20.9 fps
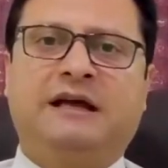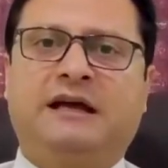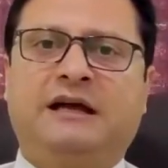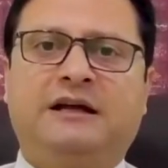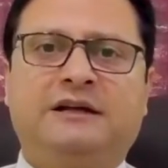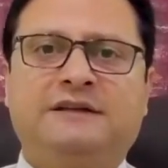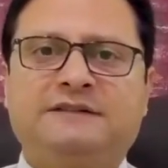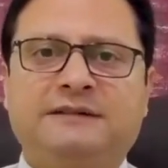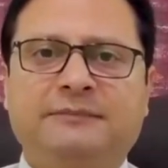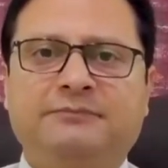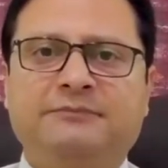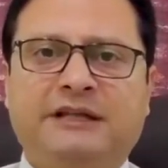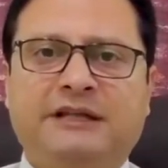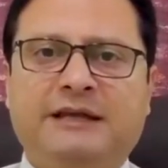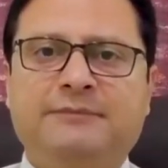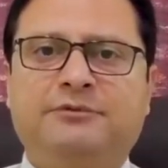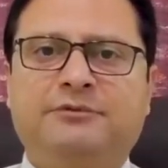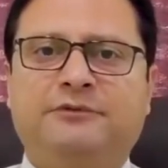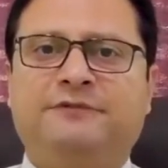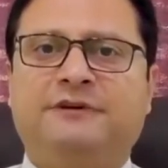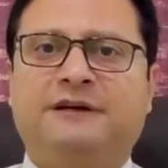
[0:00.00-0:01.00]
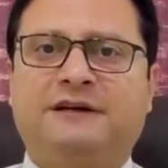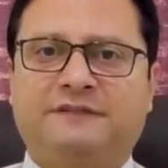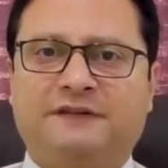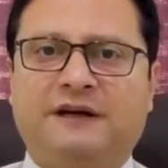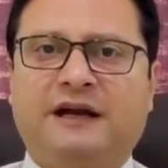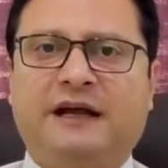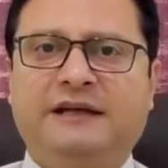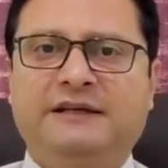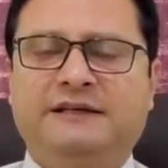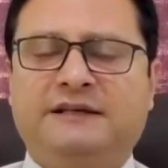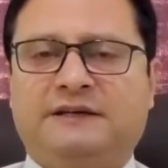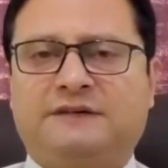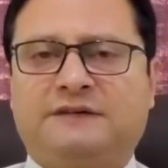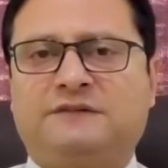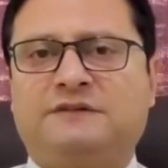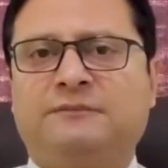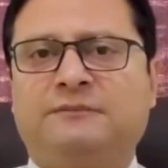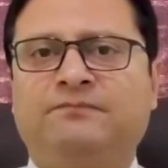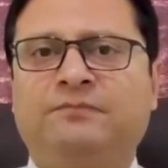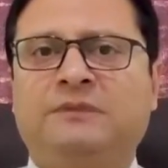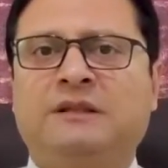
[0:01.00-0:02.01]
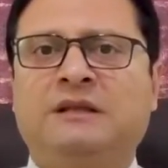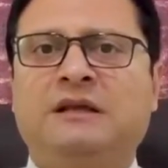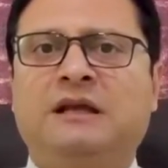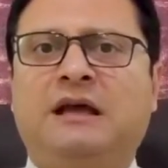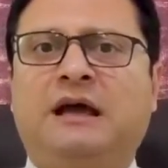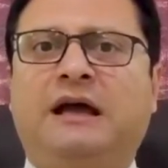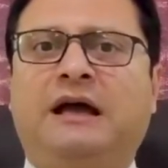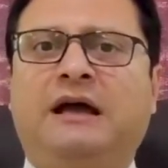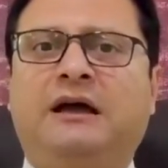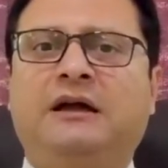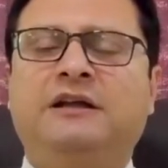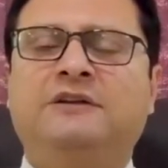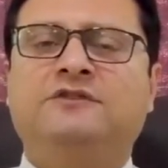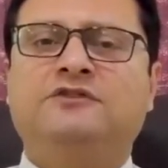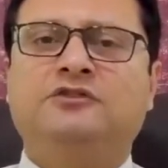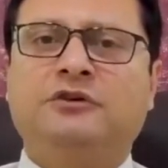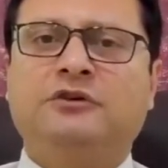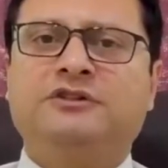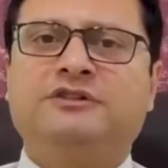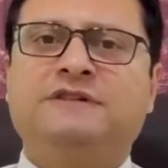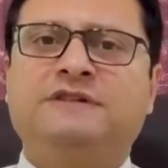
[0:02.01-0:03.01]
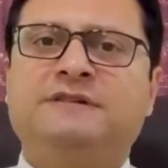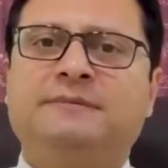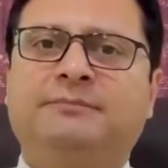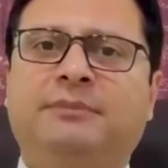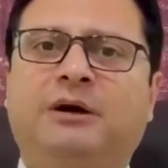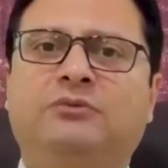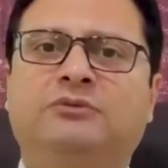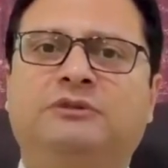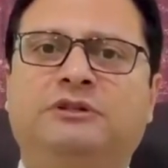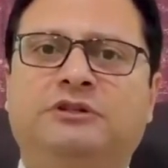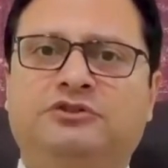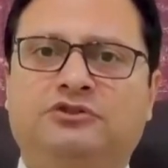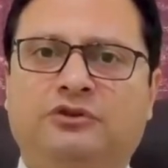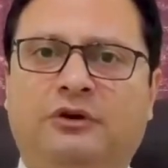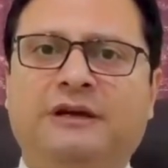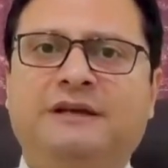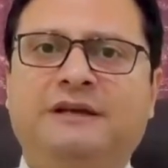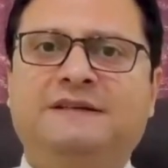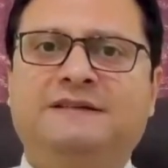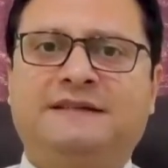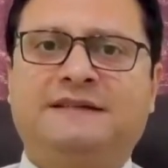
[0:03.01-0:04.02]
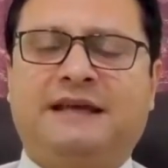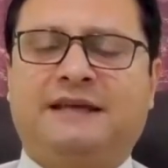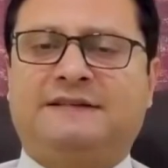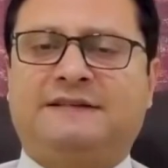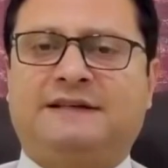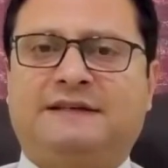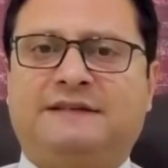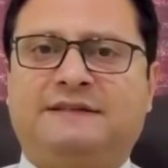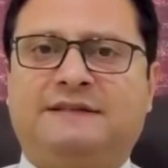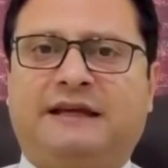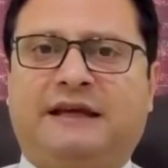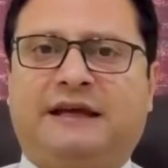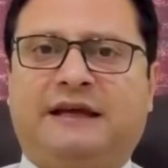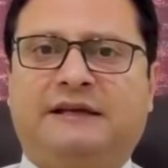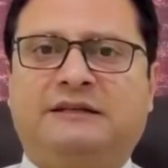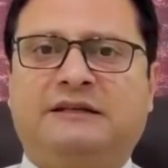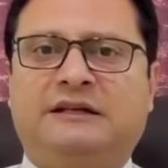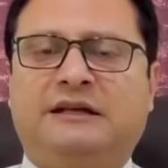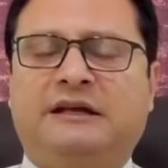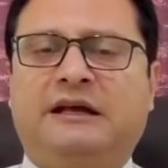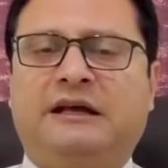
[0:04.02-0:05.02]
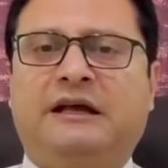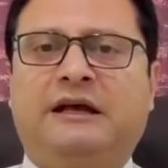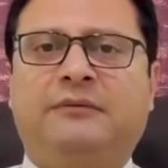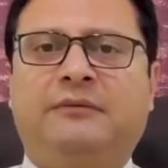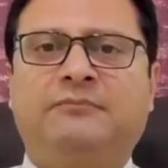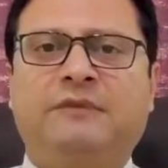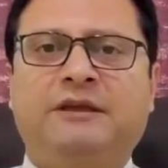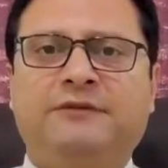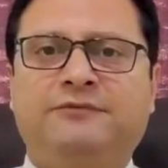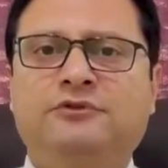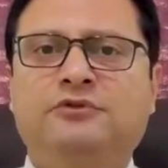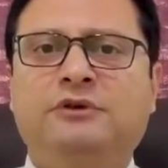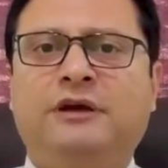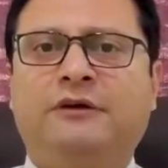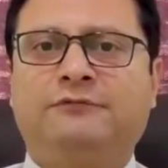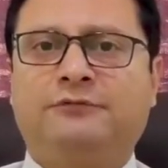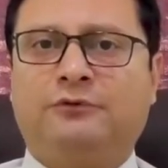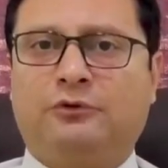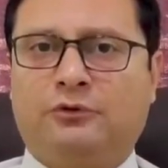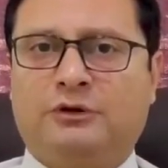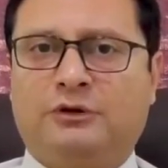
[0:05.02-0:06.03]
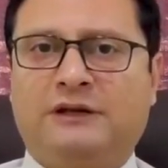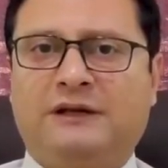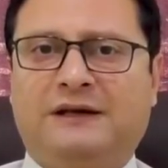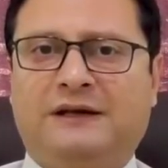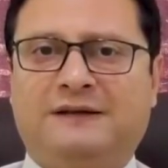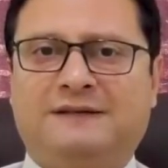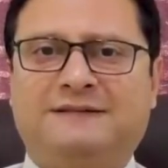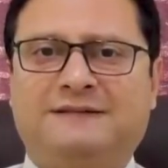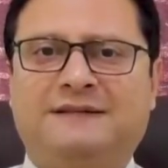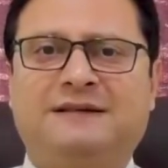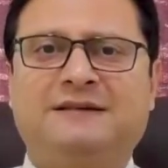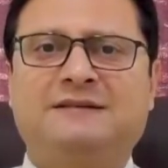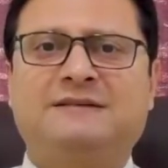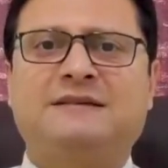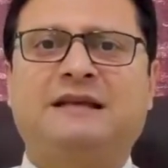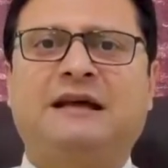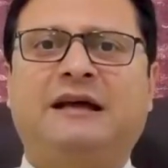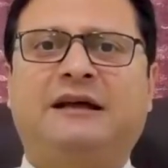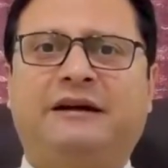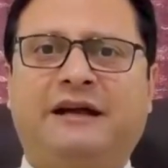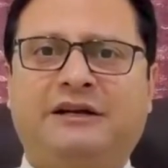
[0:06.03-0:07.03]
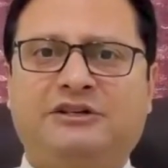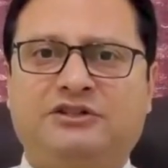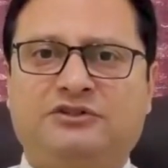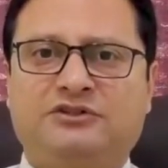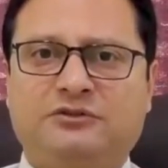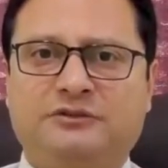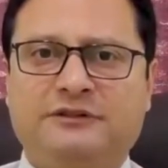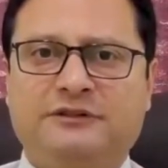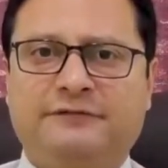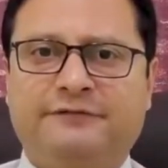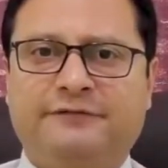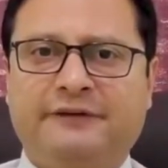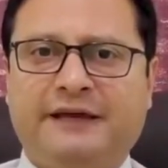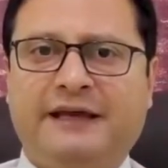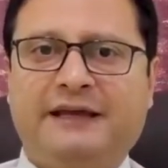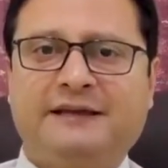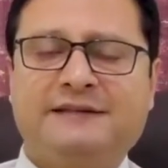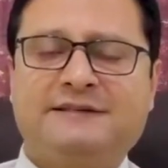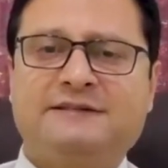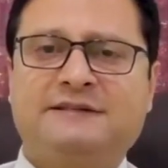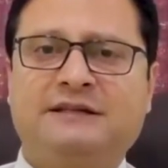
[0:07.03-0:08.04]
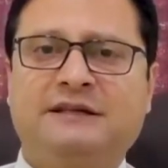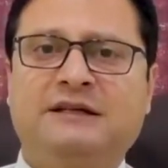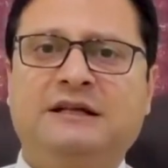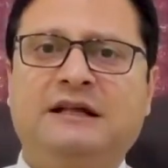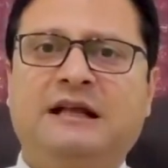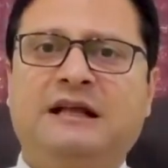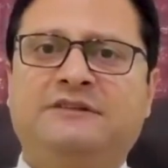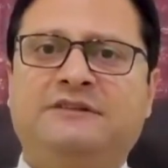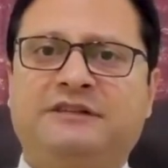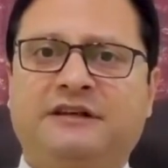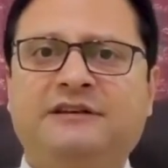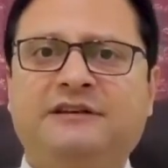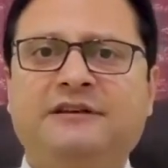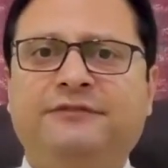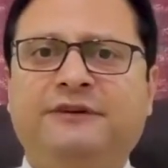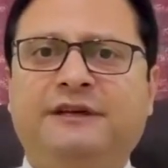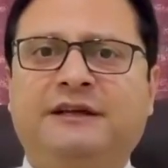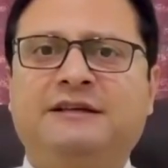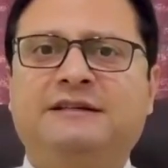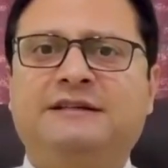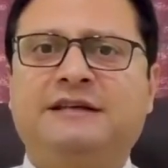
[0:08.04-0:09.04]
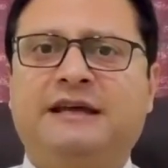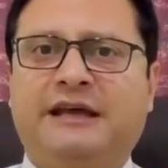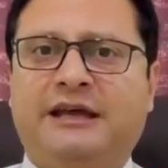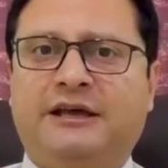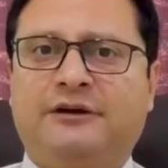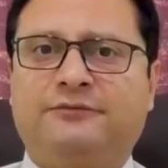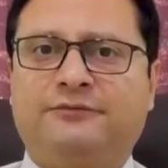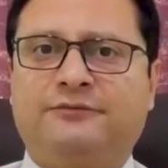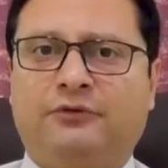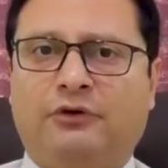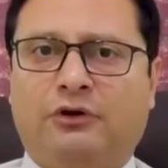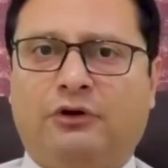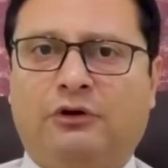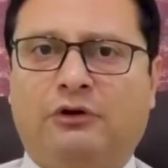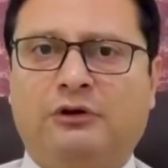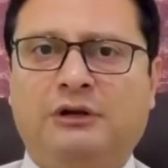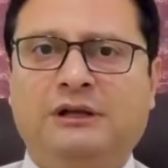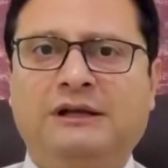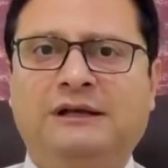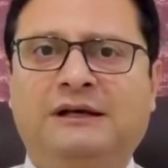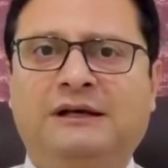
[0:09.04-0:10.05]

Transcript: some type of arthritis. It's not just about the joints, as I said. If you have oral ulcers, rashes on the face, significant hair fall,